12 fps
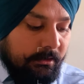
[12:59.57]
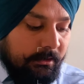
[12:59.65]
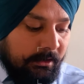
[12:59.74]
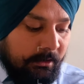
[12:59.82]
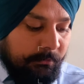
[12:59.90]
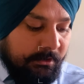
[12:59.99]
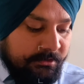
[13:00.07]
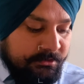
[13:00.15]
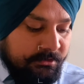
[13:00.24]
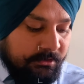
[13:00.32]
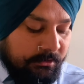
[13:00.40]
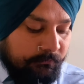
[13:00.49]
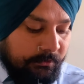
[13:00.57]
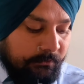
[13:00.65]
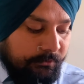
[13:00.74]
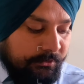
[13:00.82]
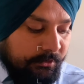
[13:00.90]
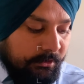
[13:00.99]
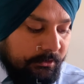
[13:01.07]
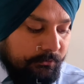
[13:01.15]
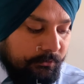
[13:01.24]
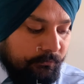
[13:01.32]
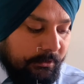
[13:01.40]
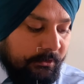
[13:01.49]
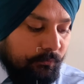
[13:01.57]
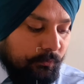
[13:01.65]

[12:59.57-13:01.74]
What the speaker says: come unstuck when we try to divide